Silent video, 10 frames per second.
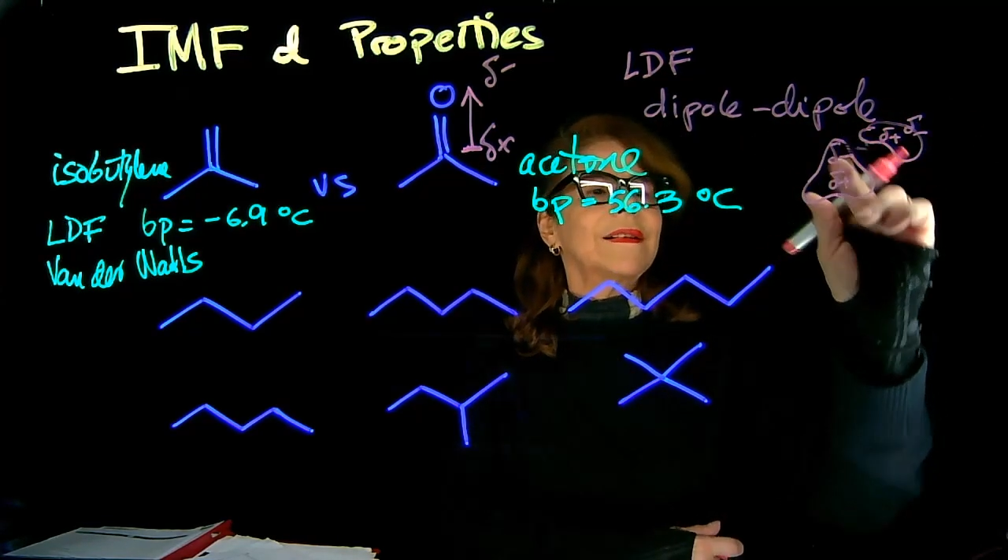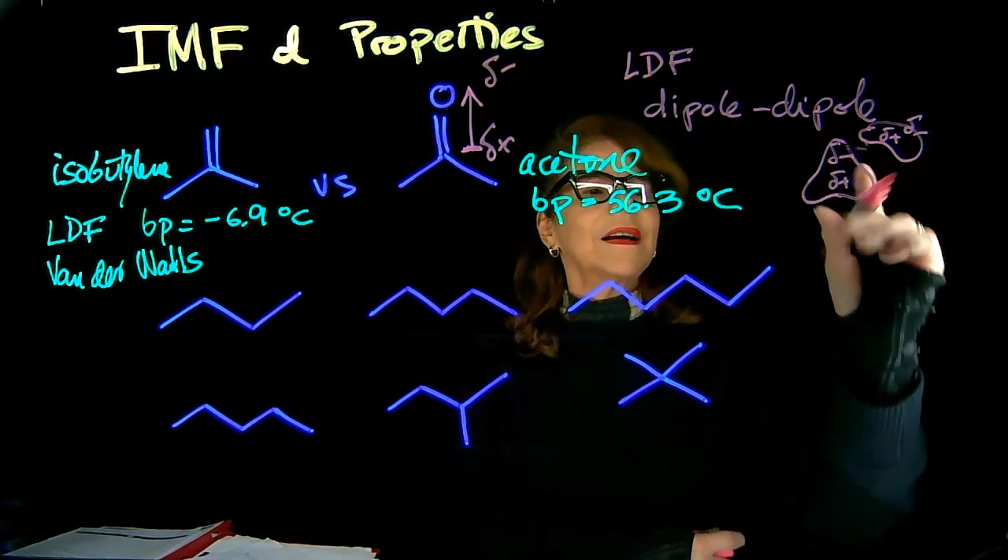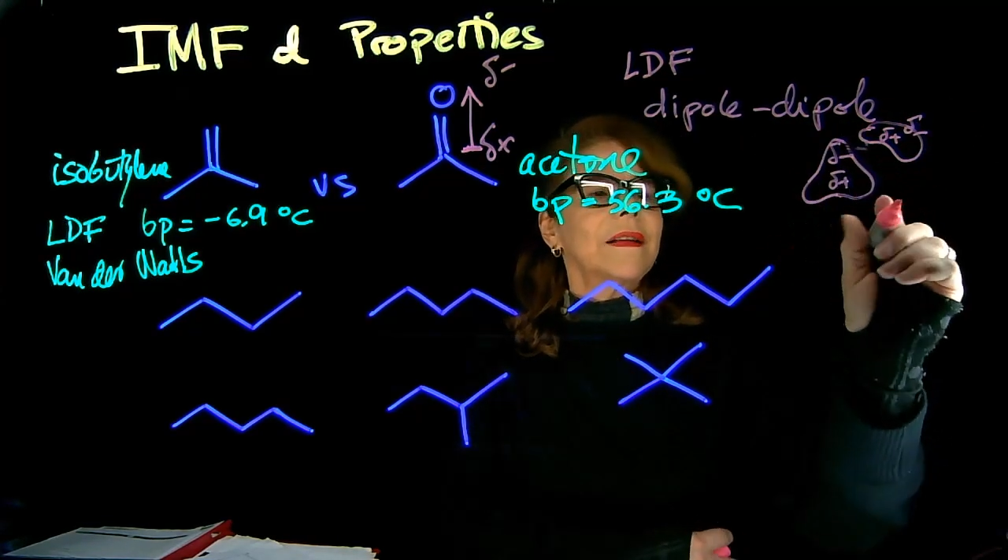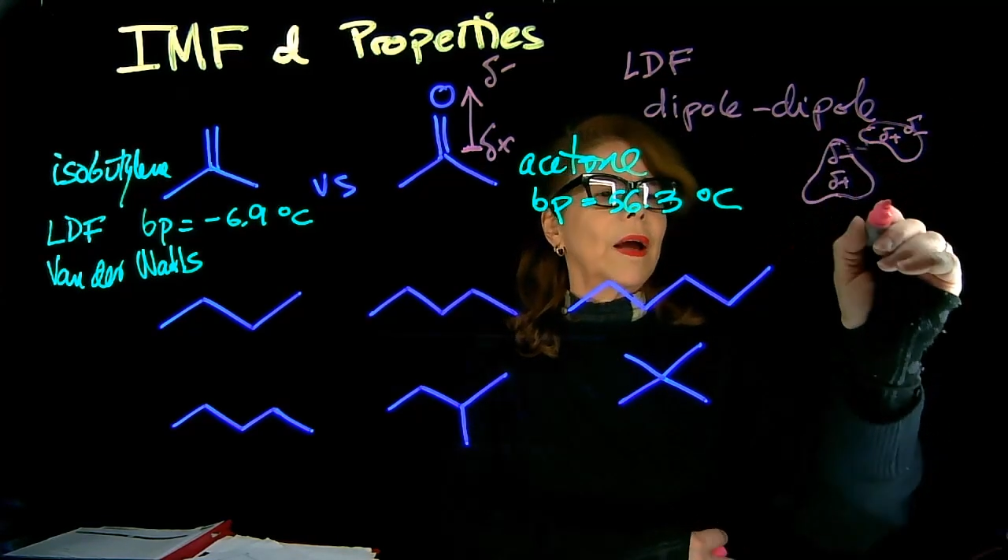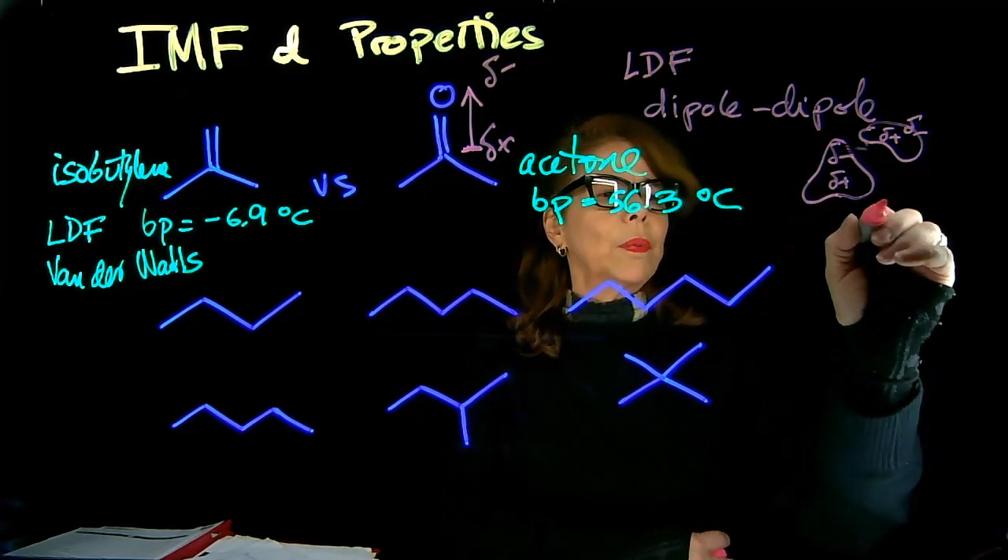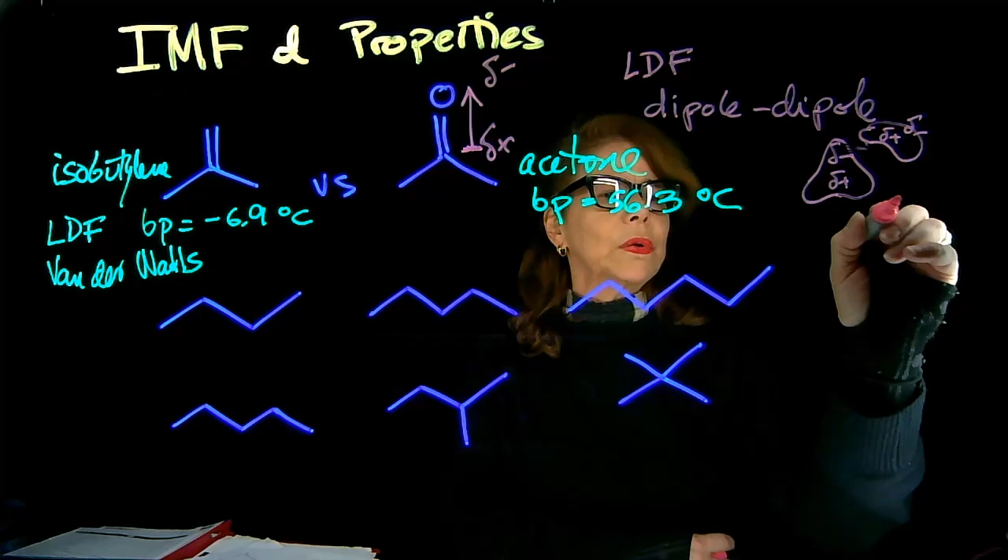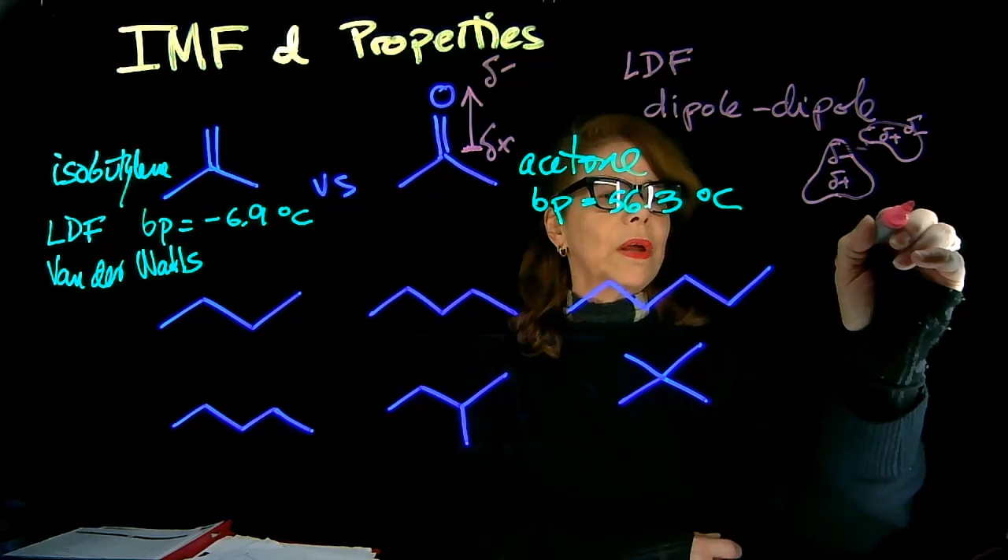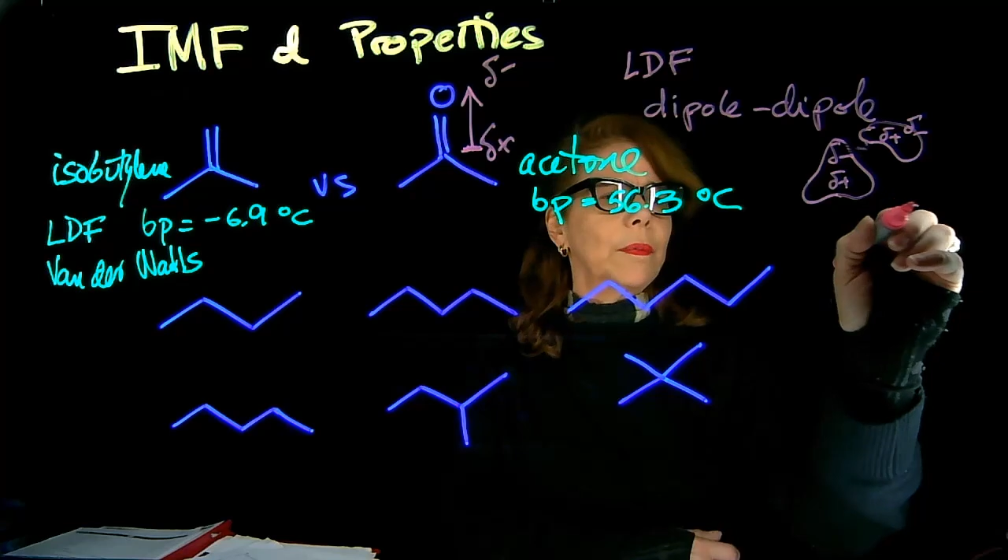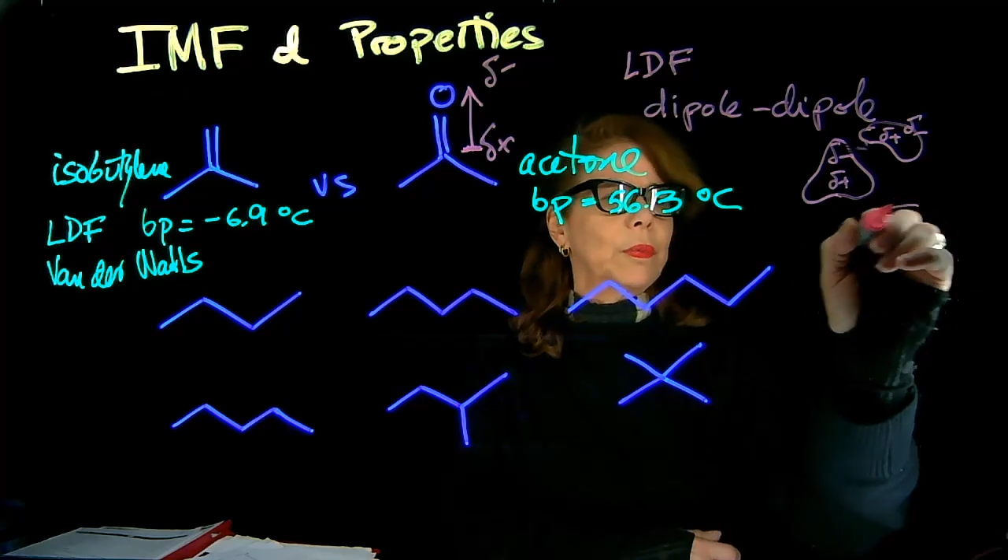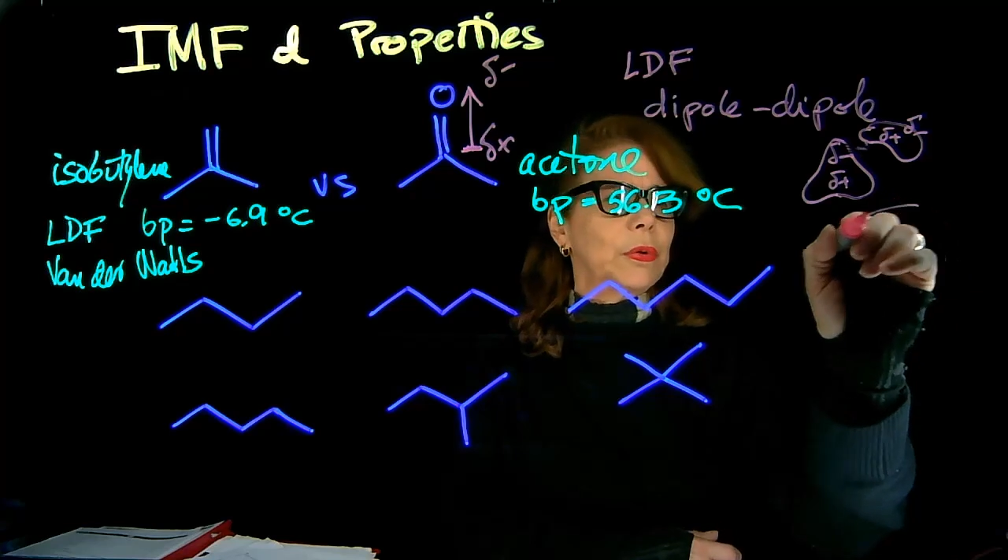
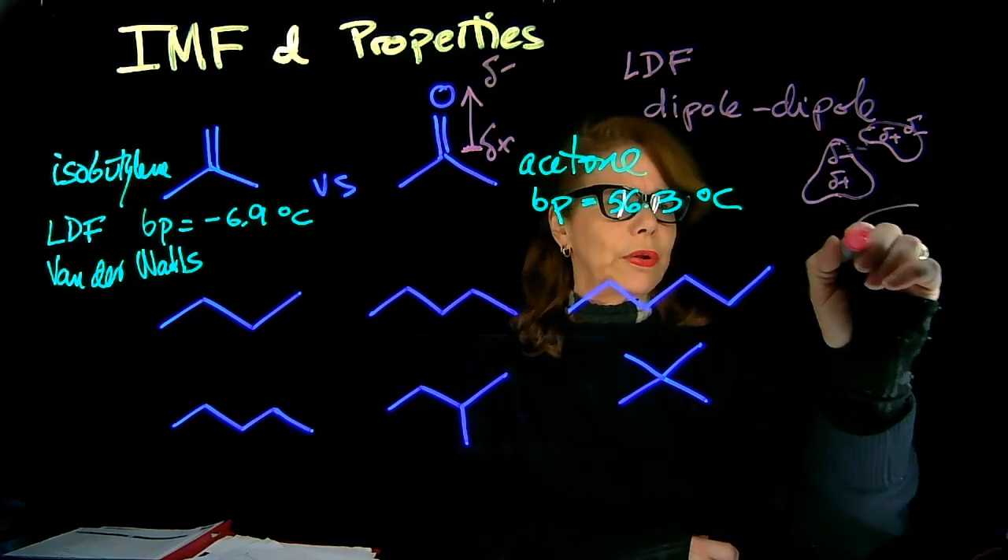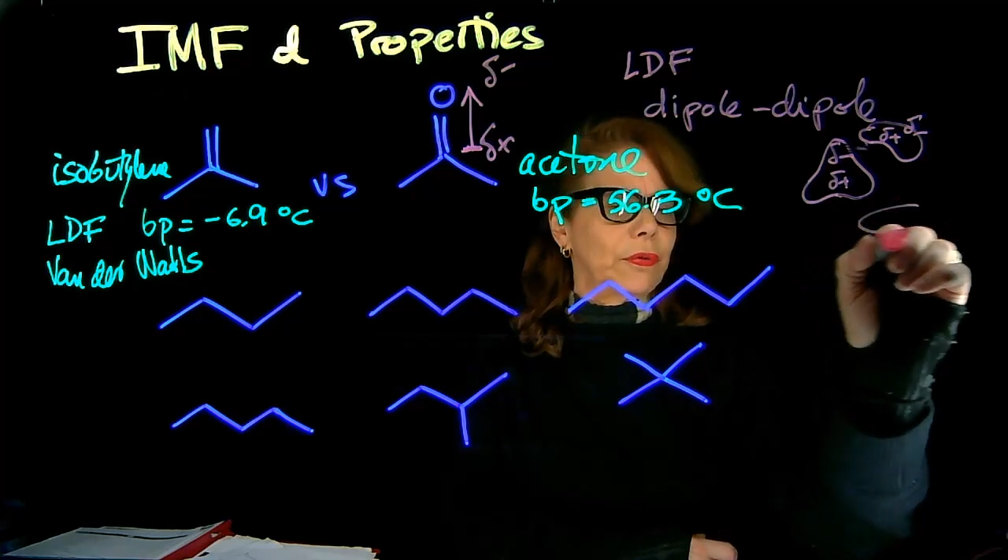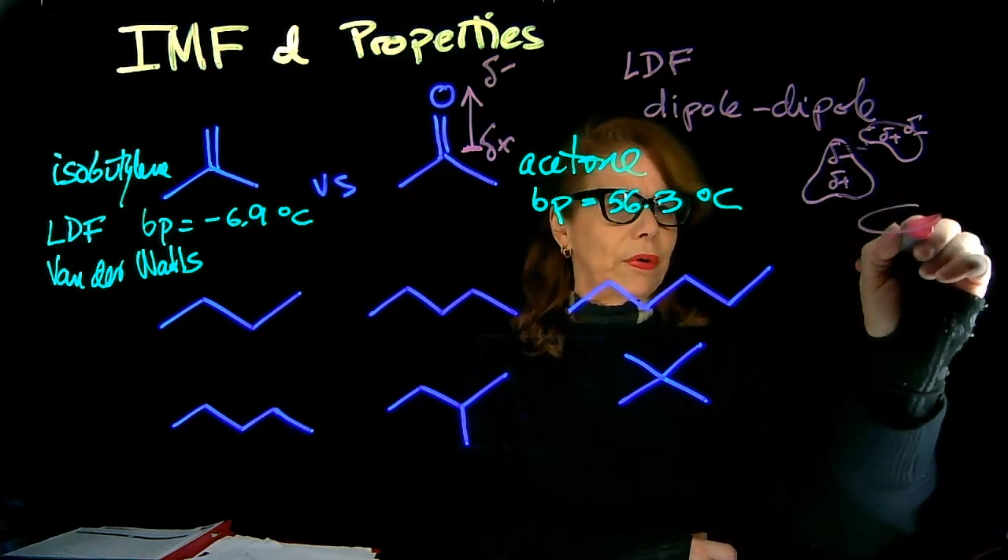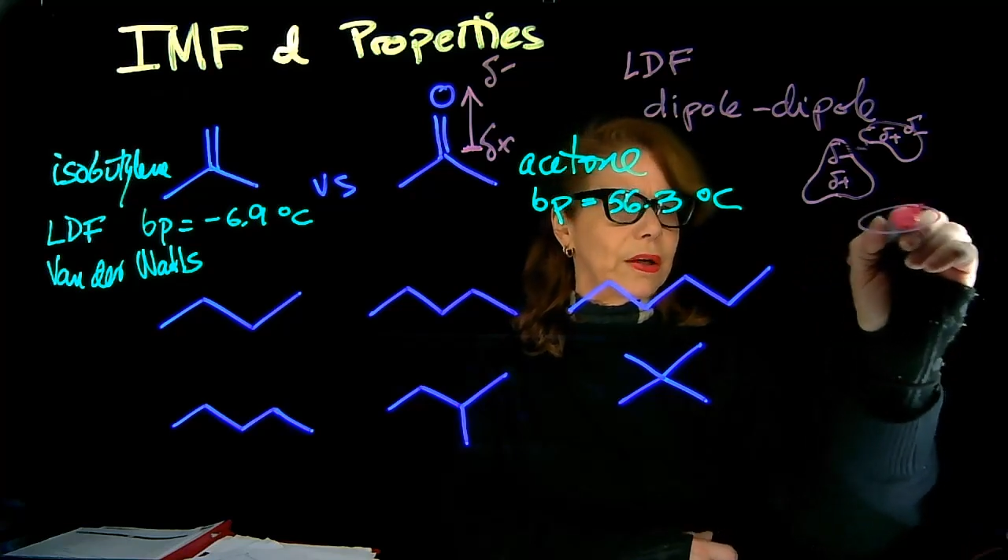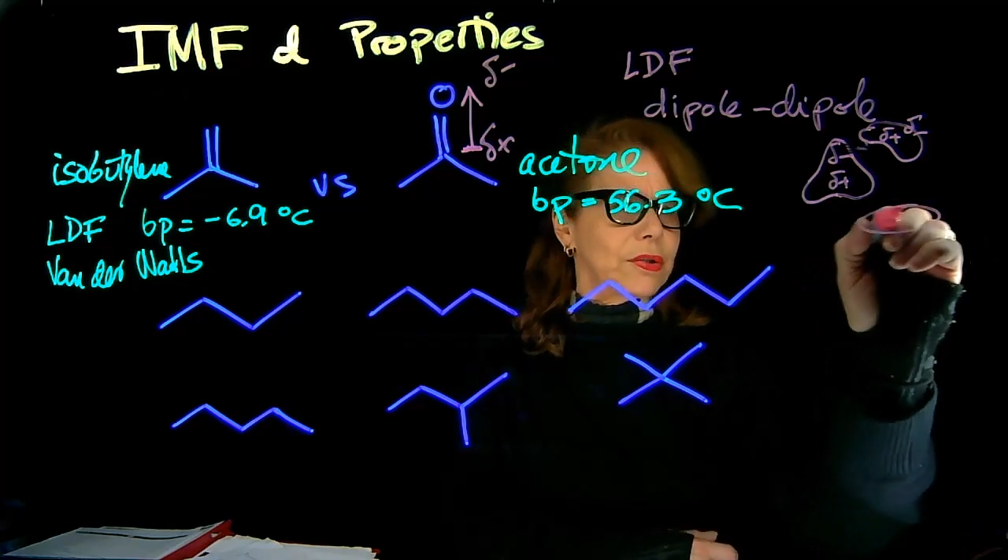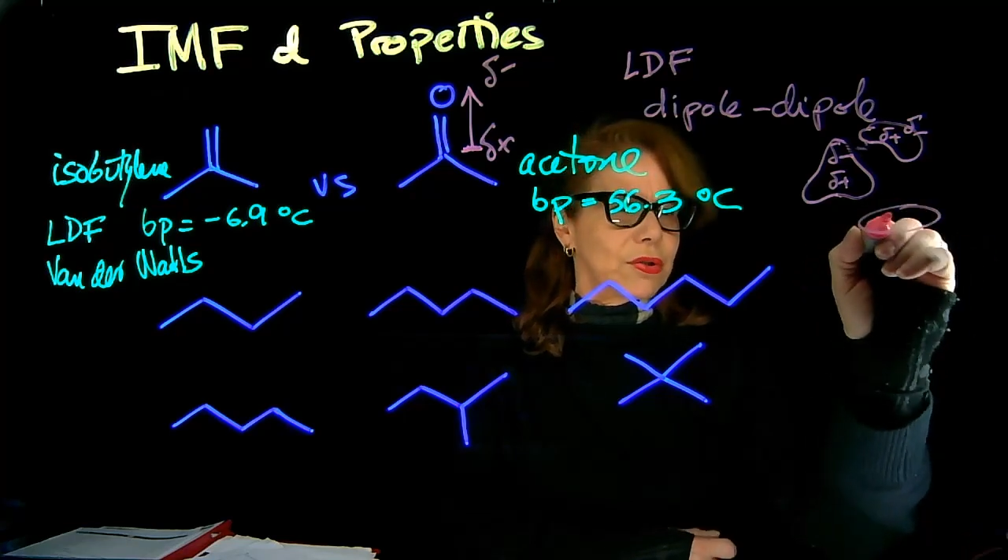dipole-dipole interactions,